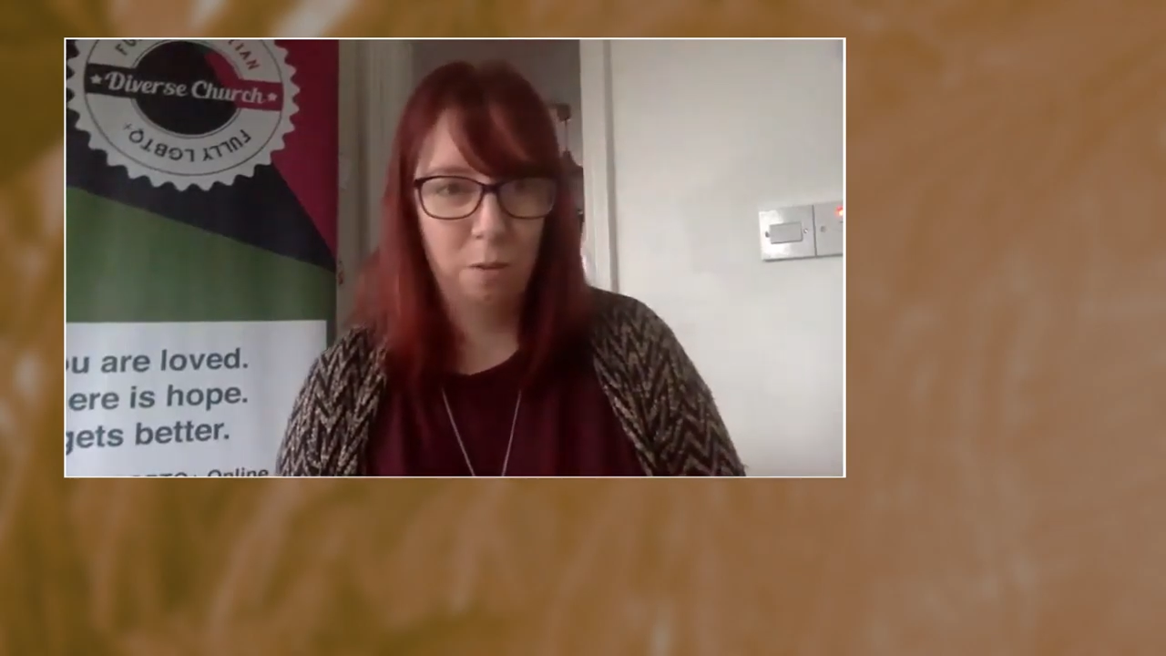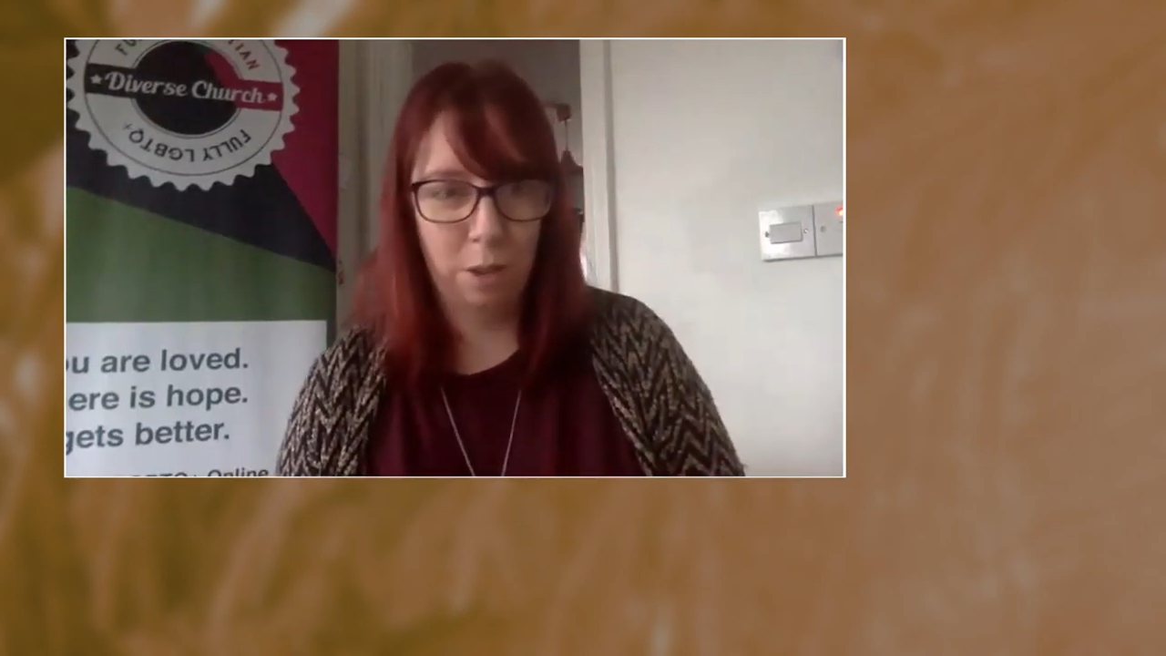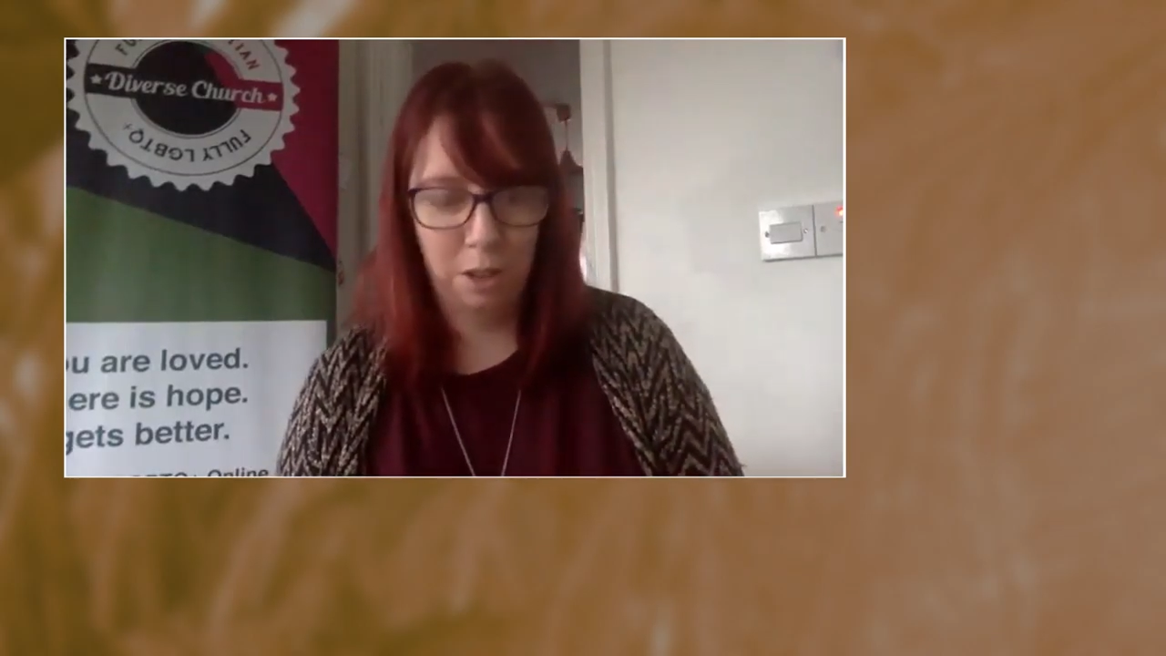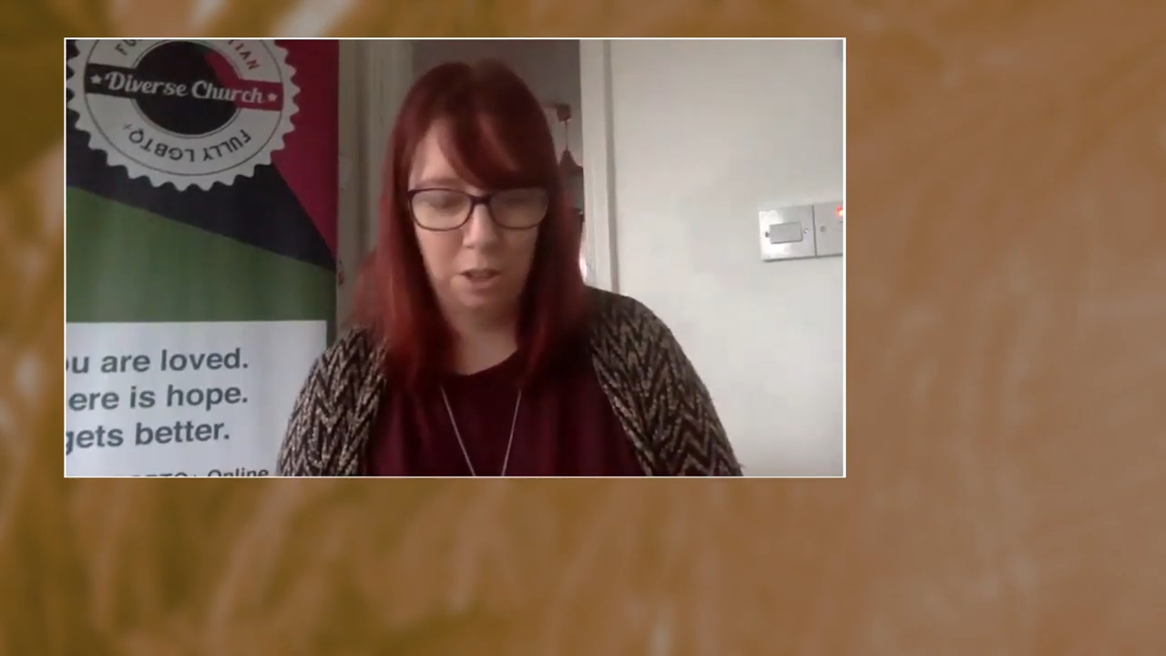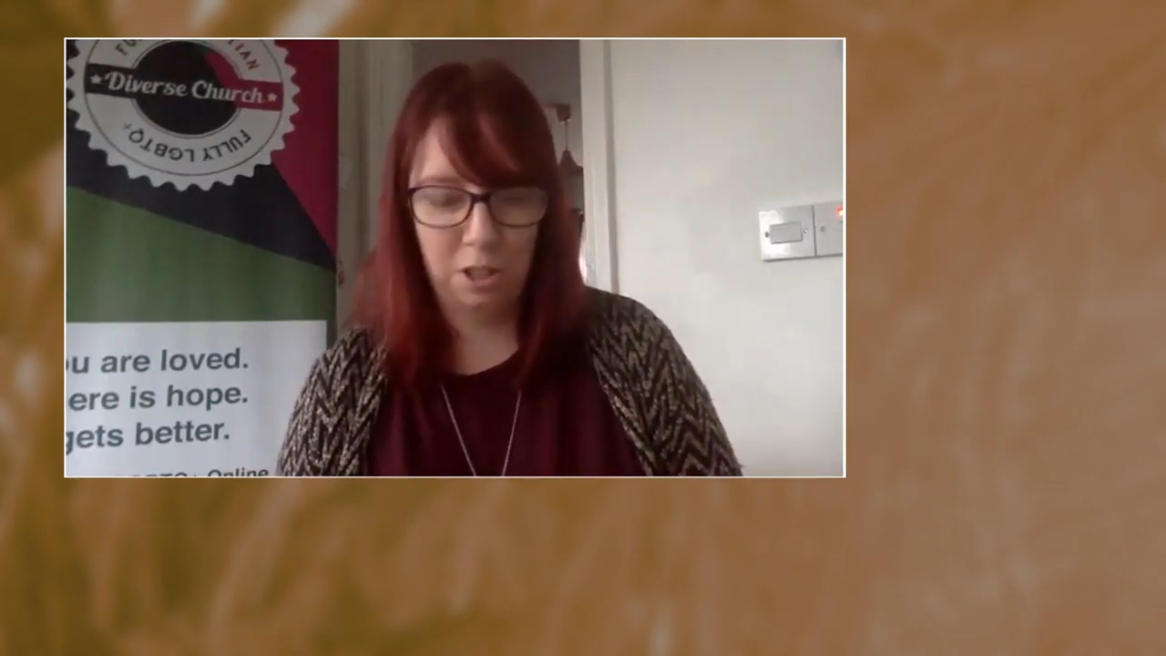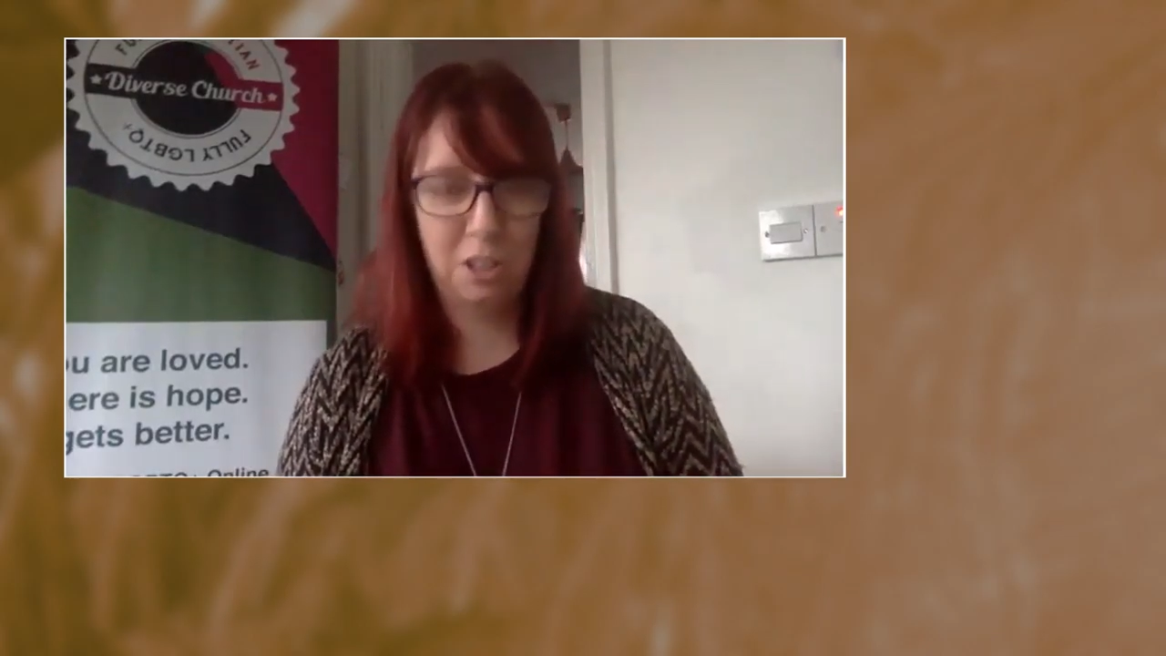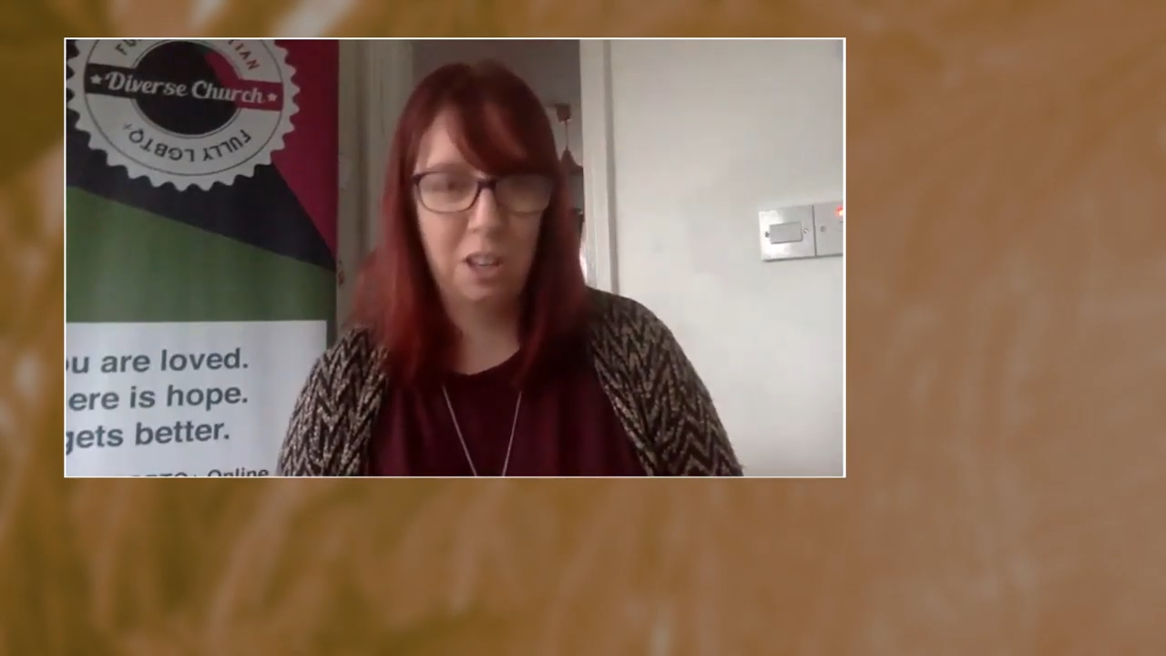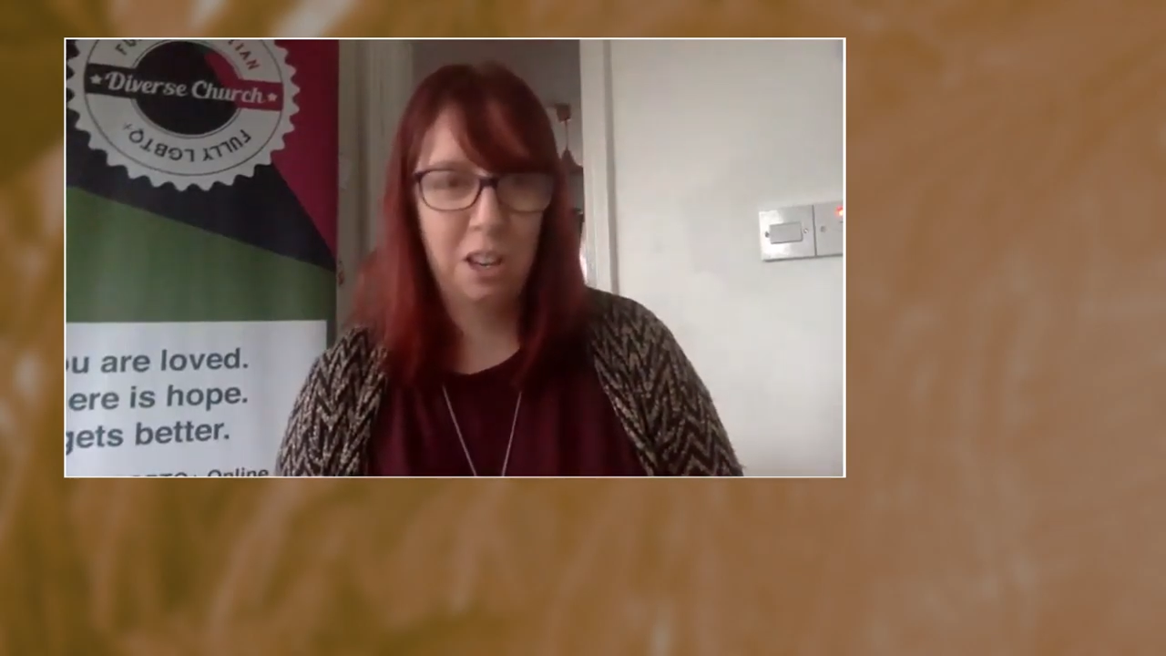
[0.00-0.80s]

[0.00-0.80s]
first,